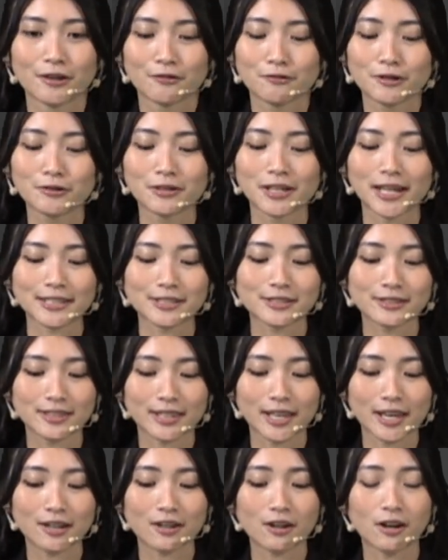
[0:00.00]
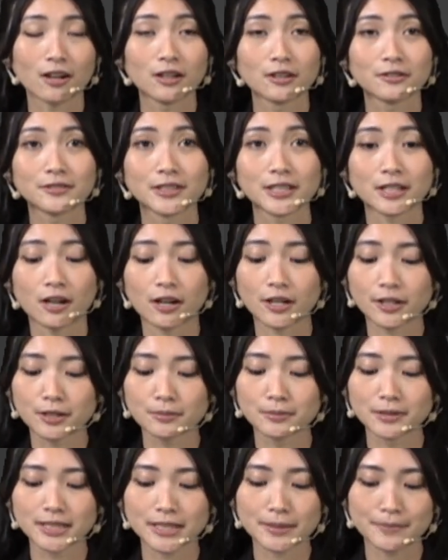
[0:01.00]
We would like to thank all of the
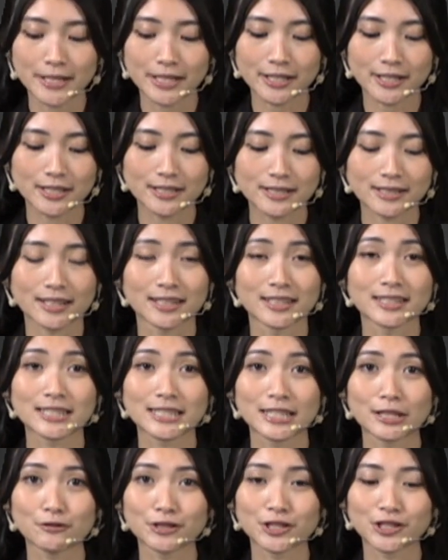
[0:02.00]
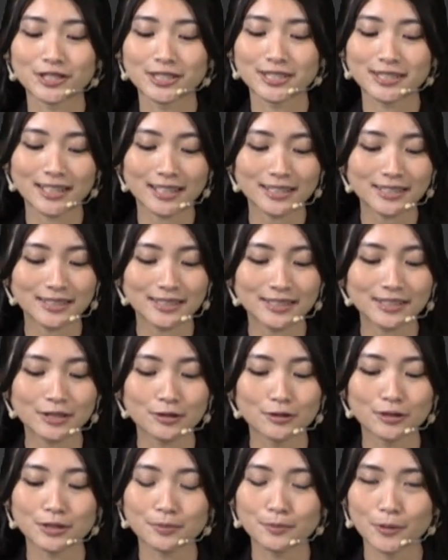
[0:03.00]
honorable speakers and distinguished discussants
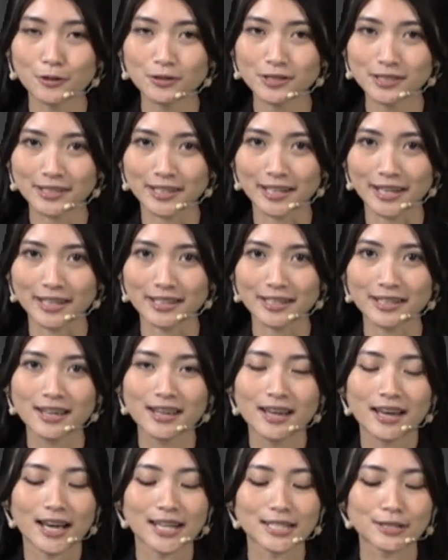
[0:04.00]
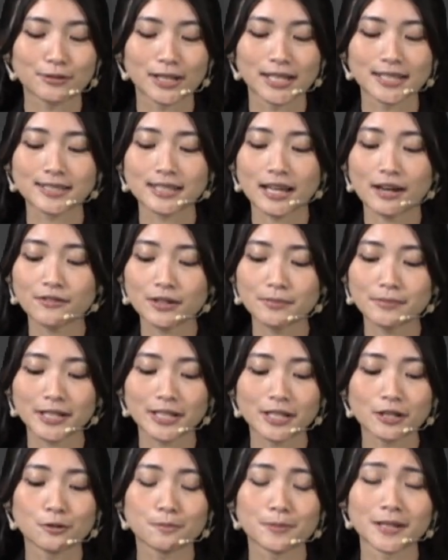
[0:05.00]
who spoke today, as well as
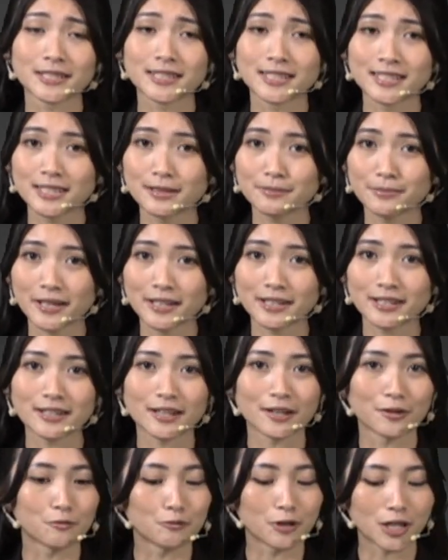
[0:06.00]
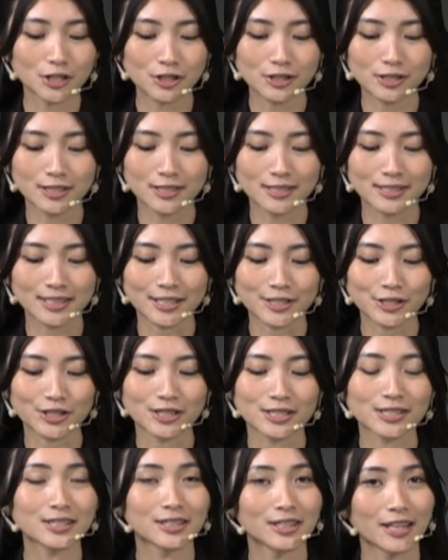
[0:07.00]
everybody who participated and watched the
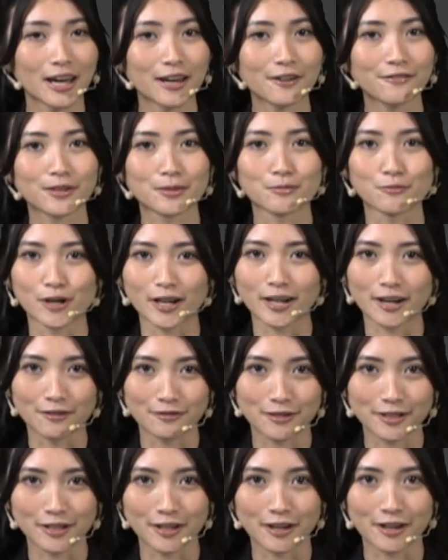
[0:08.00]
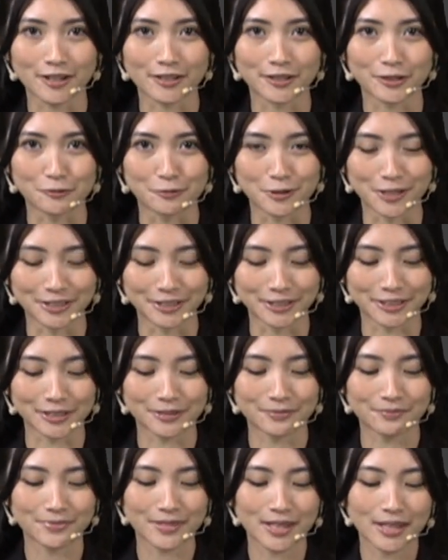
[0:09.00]
discussions live from wherever they are in the world.
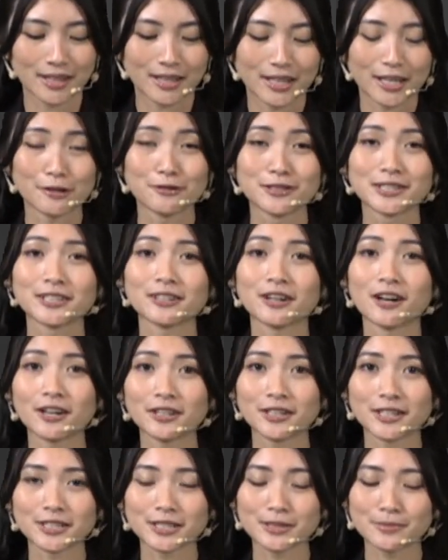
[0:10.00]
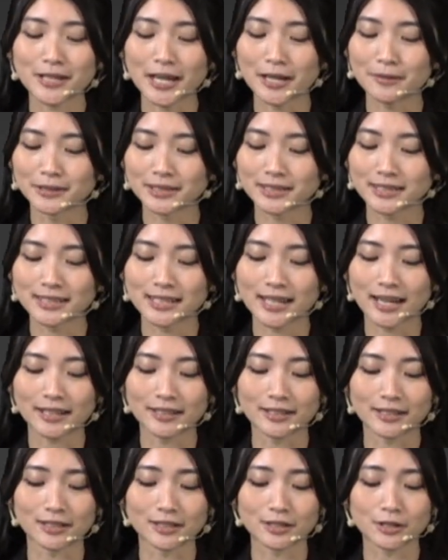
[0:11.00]
It was an honor to be able to
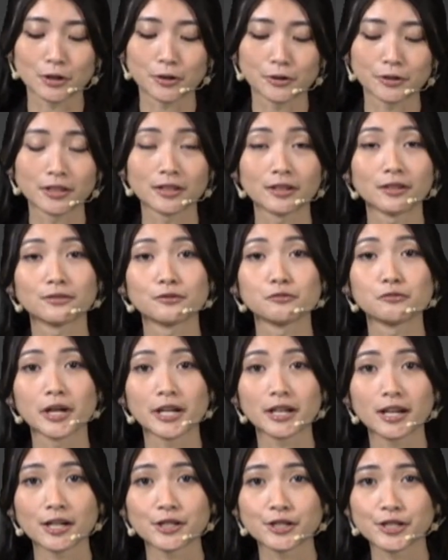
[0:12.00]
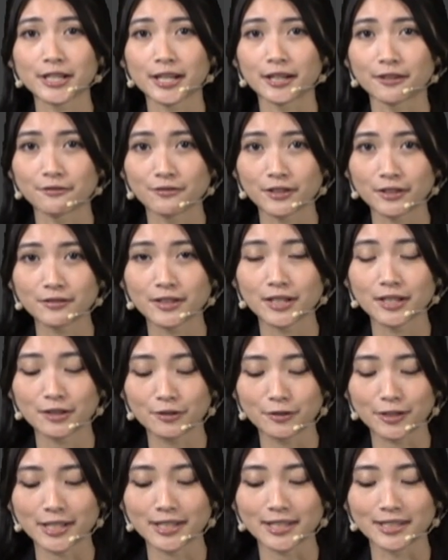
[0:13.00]
gather a total of
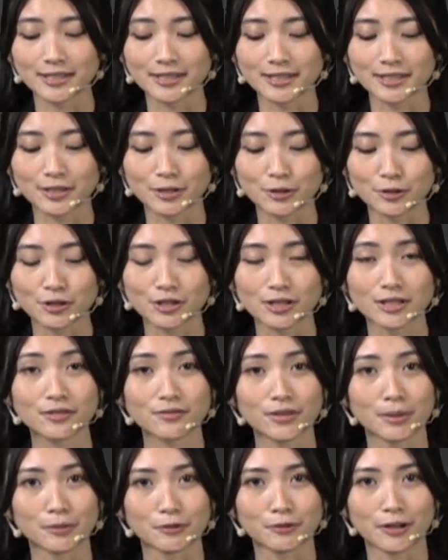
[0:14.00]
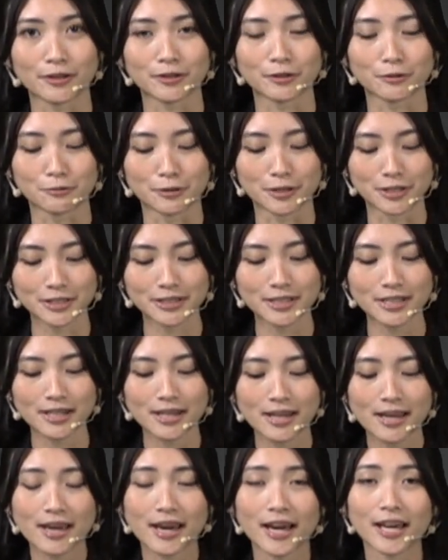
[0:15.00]
153 institutions from around the world
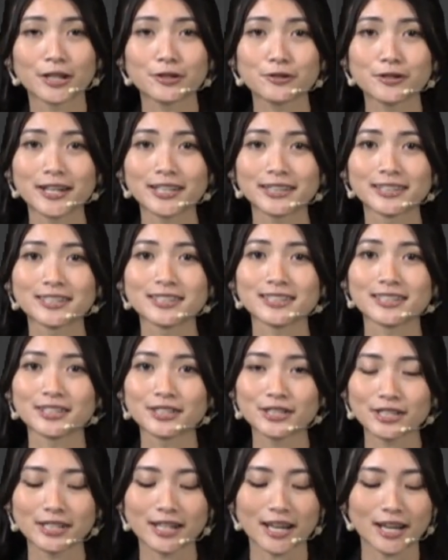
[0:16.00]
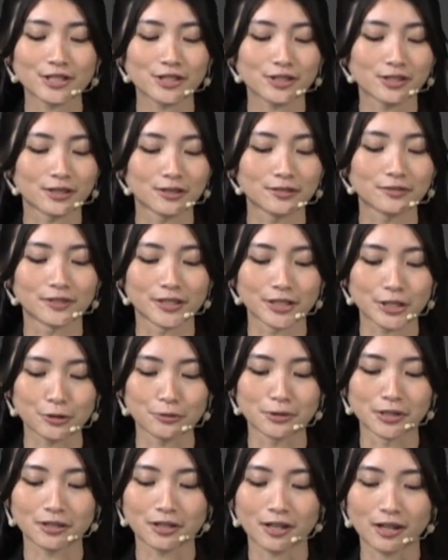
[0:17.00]
and create this international
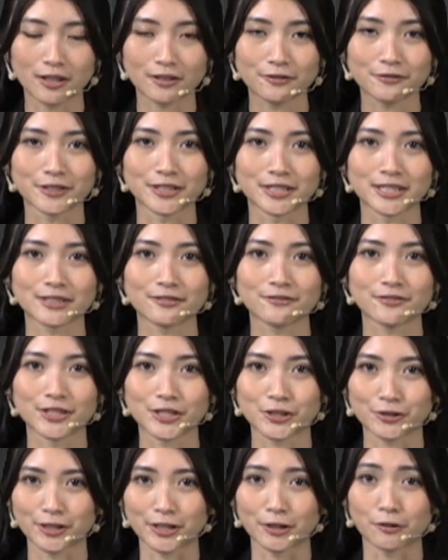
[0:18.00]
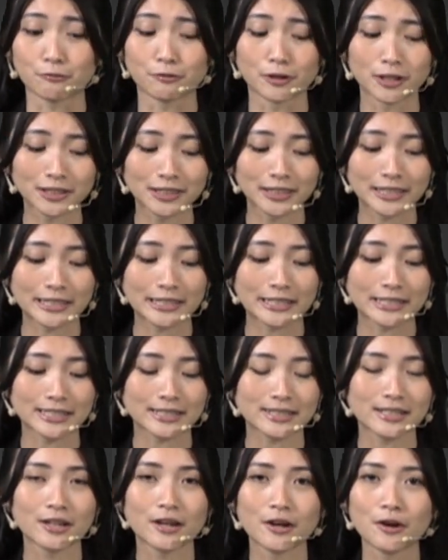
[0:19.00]
virtual conference featuring world
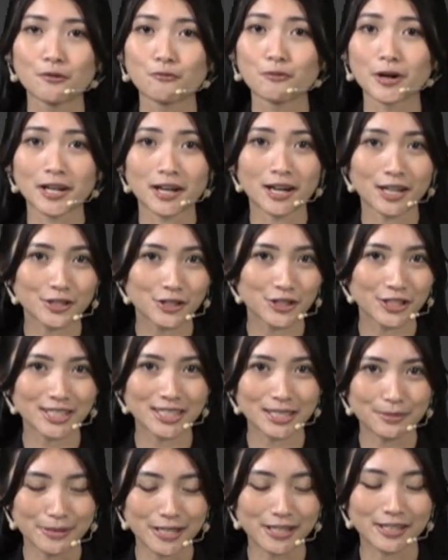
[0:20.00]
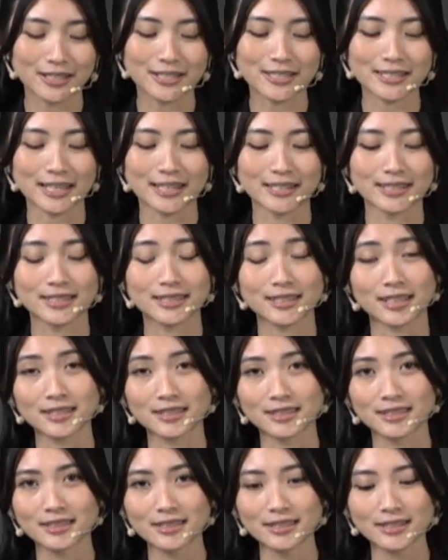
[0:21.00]
leaders, 100 speakers and
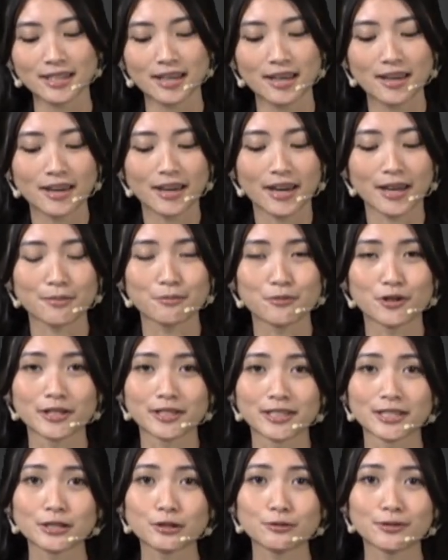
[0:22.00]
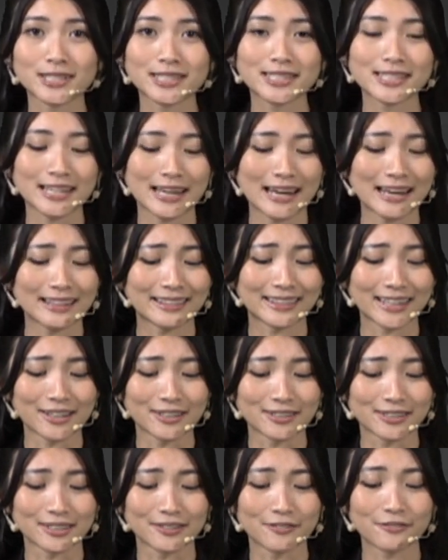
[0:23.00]
discussants, and more than
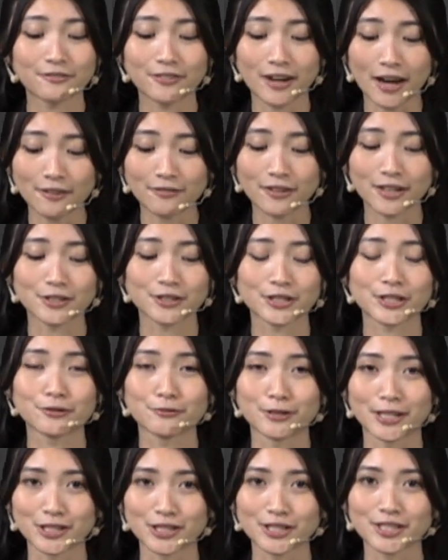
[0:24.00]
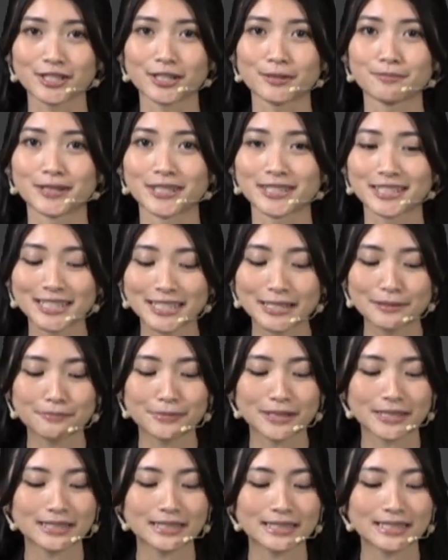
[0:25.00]
28,500 registered
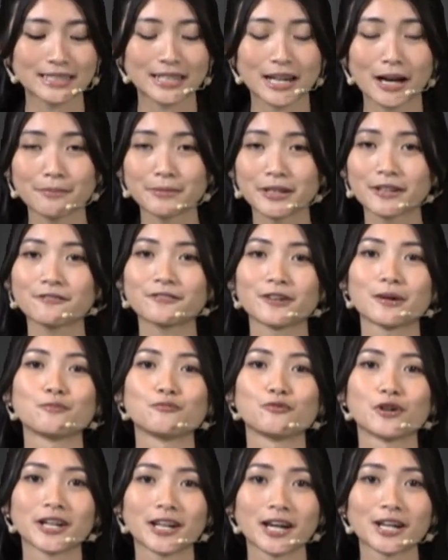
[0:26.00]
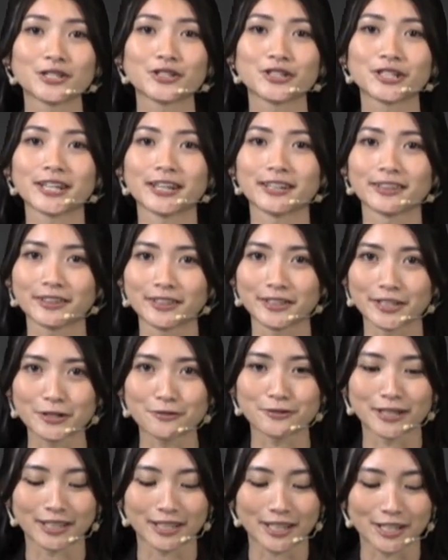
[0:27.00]
participants coming from
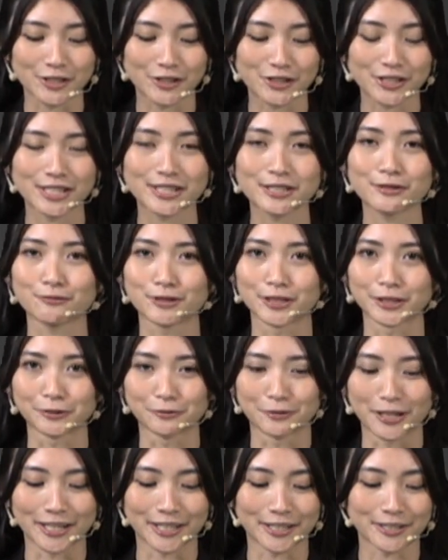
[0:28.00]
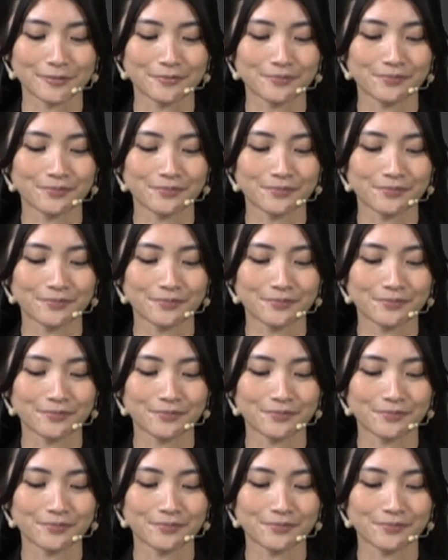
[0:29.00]
131 countries worldwide.